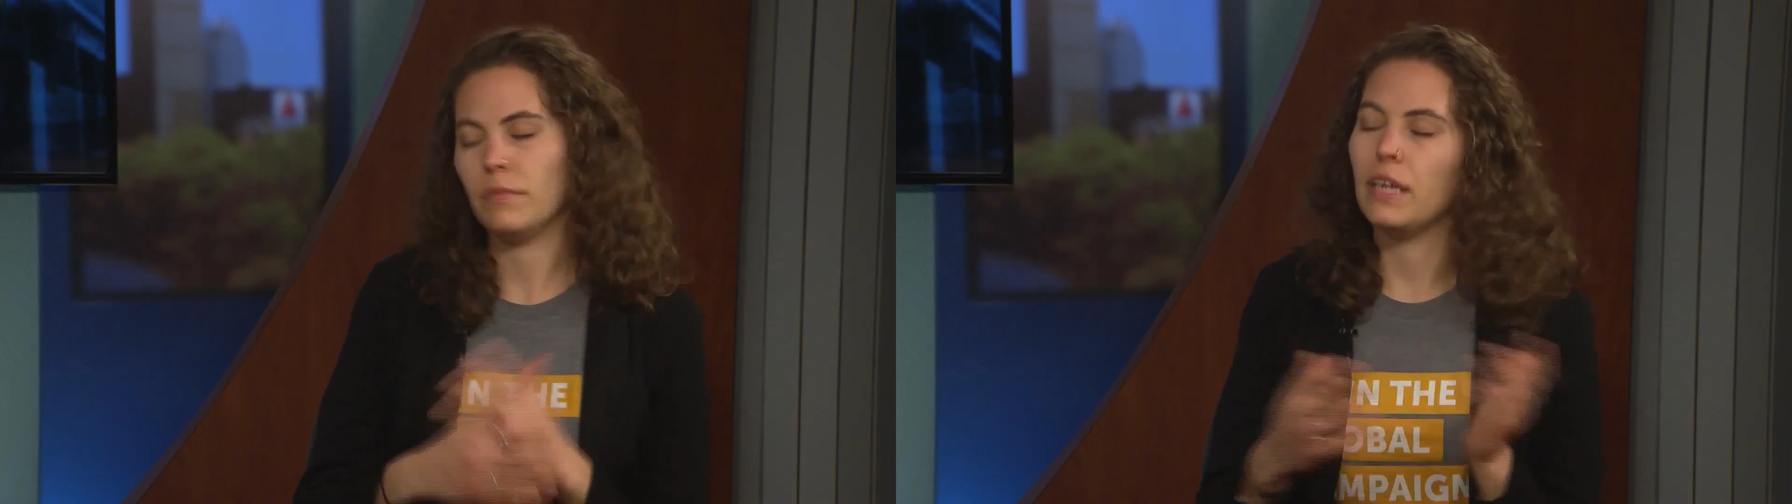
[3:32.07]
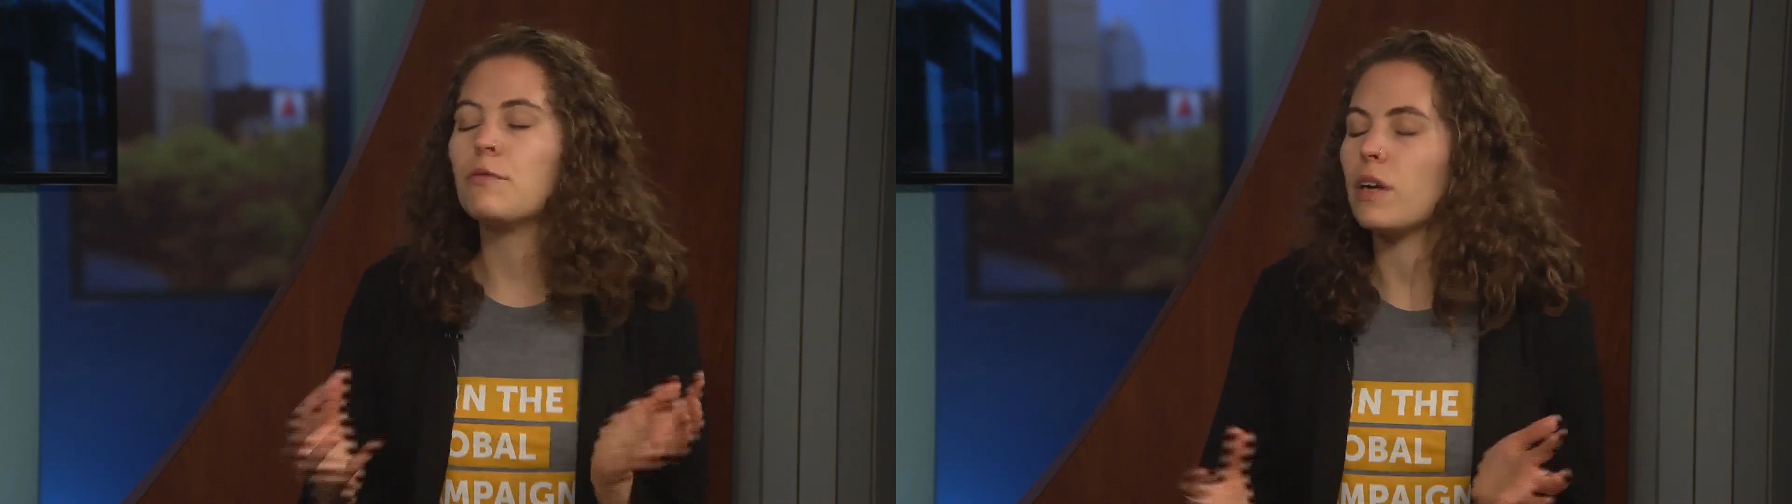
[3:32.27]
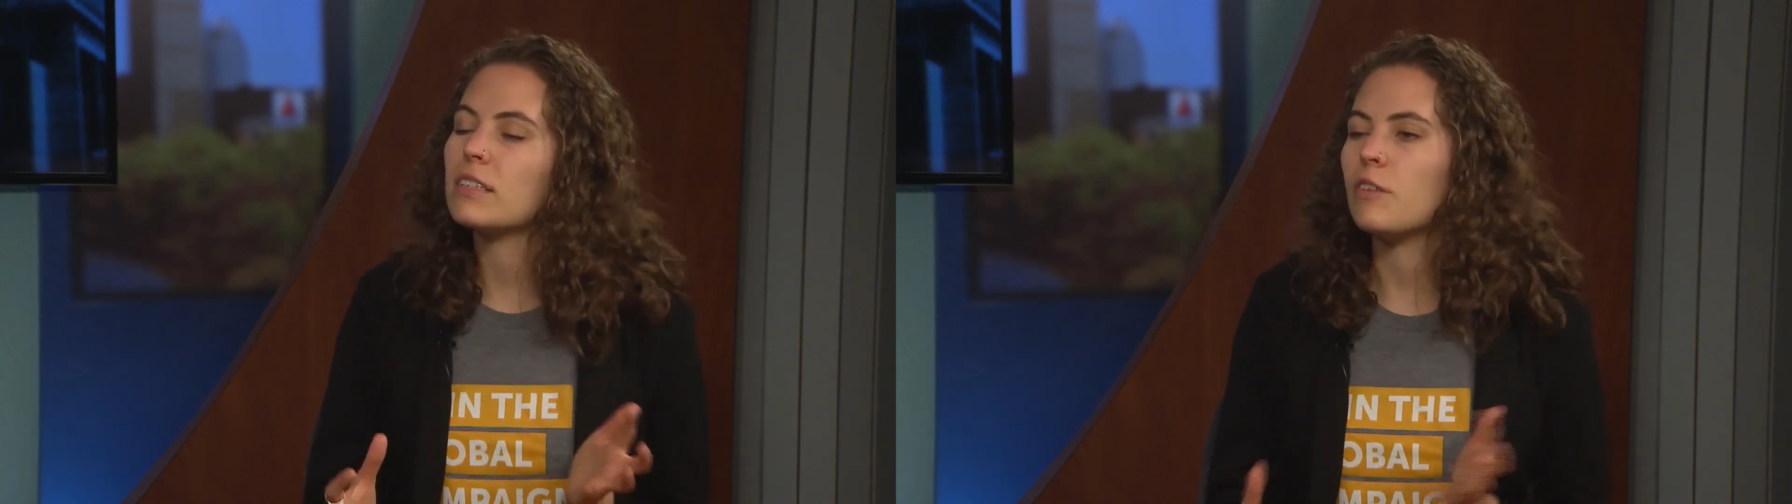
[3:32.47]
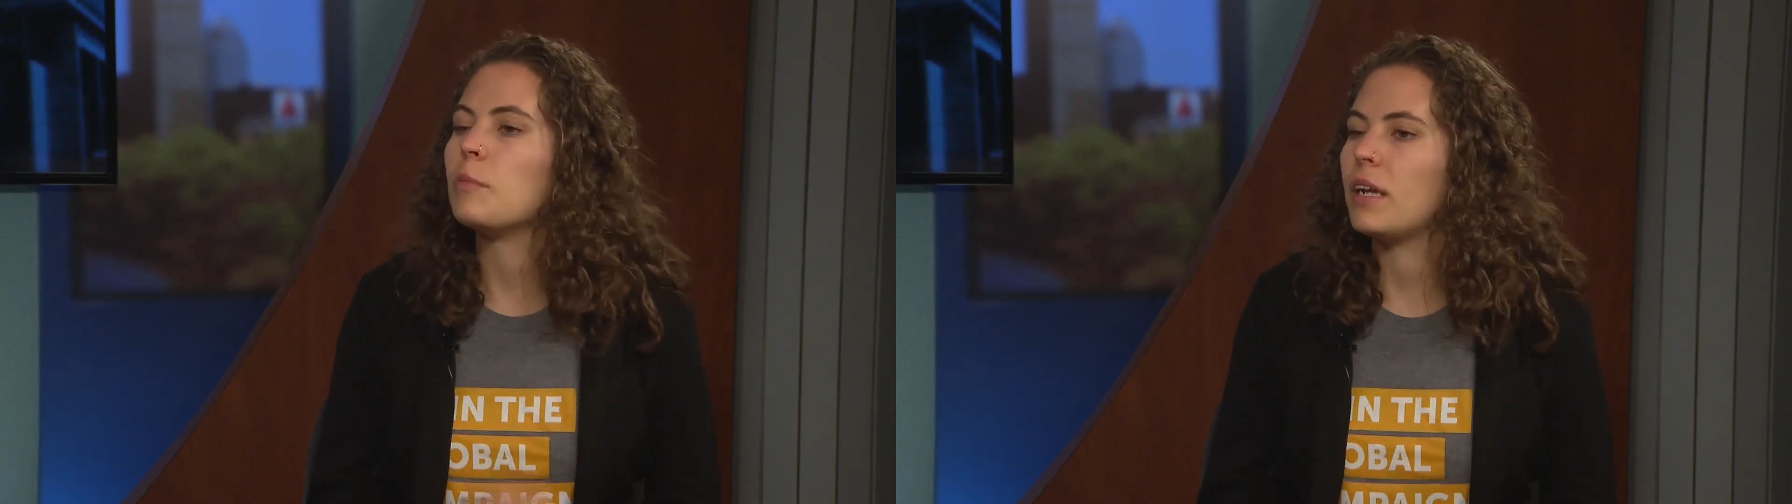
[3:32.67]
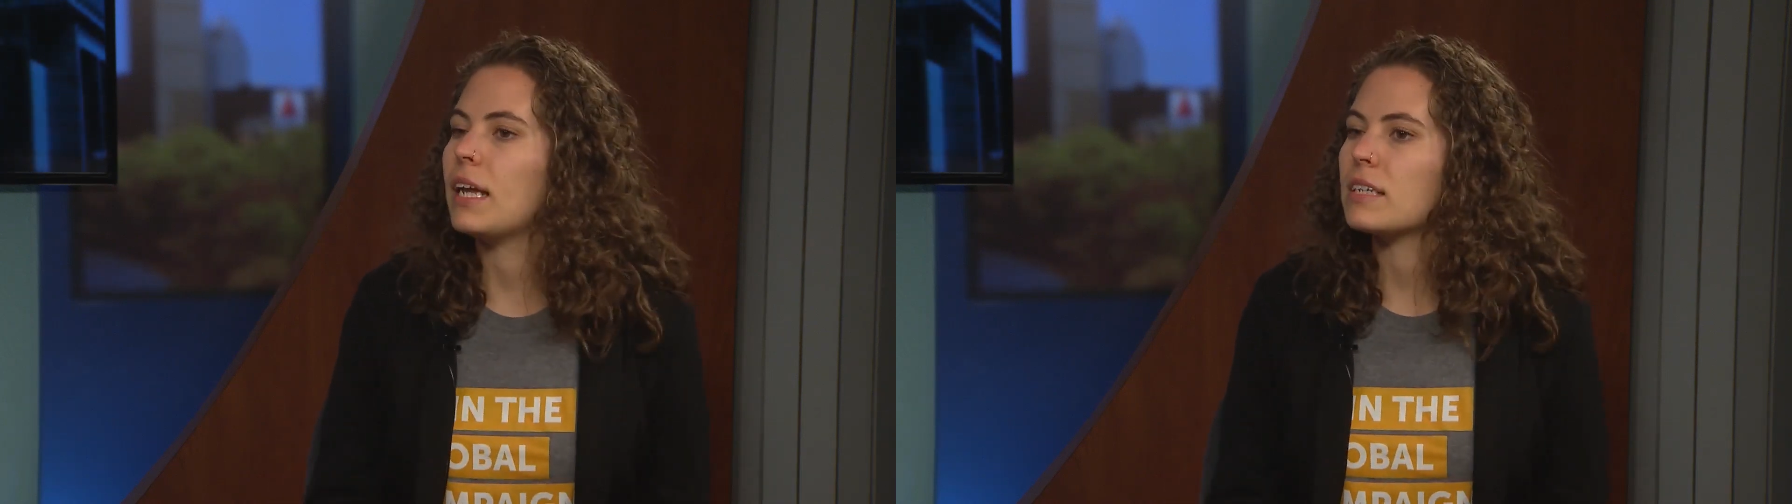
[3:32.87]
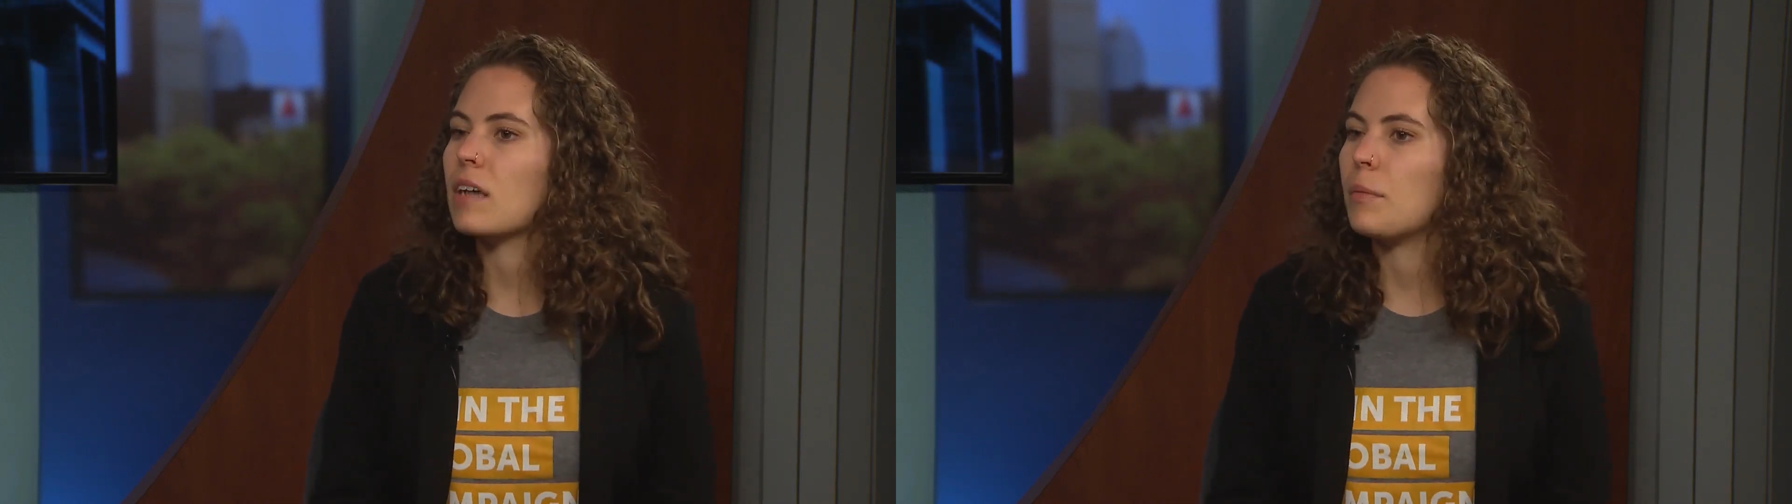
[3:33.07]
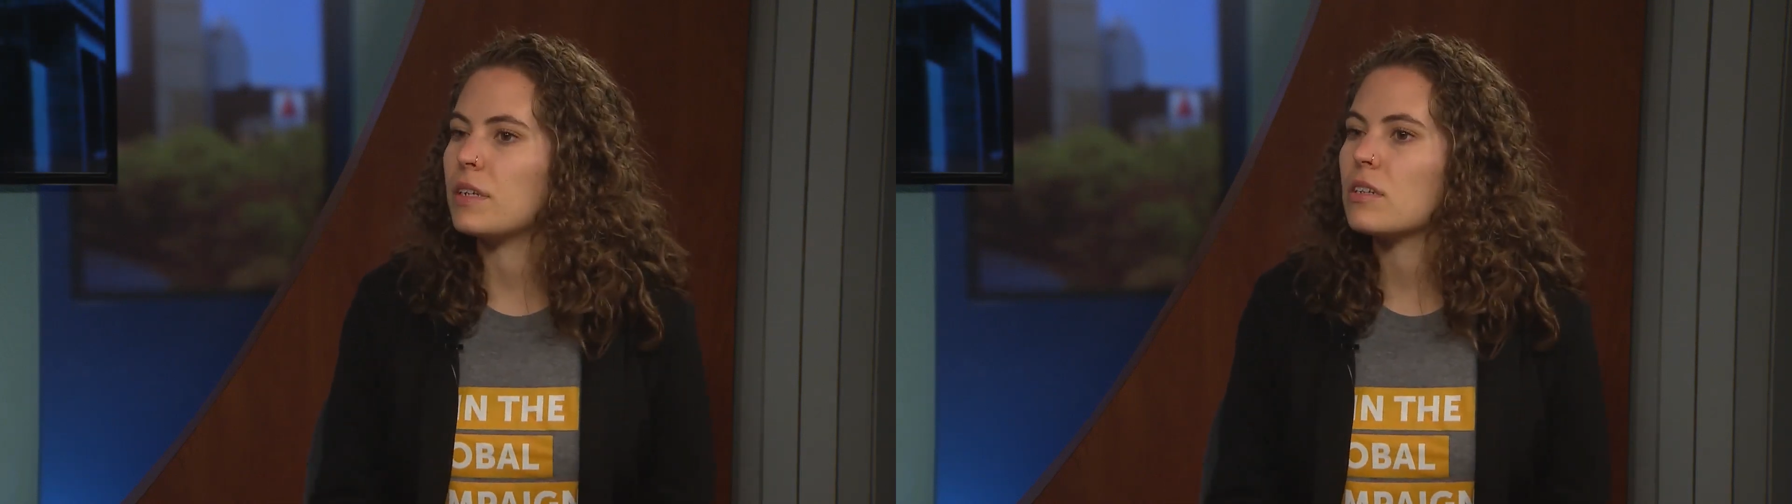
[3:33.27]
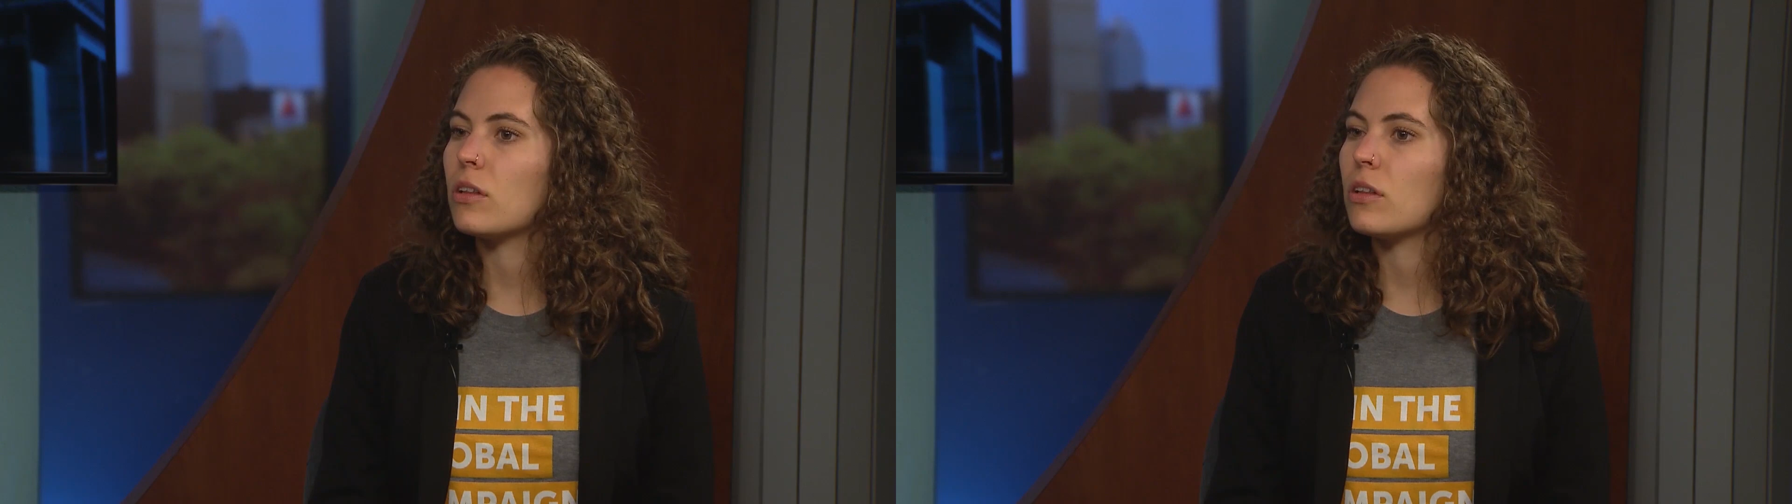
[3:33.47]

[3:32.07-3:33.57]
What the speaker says: influx of money has come into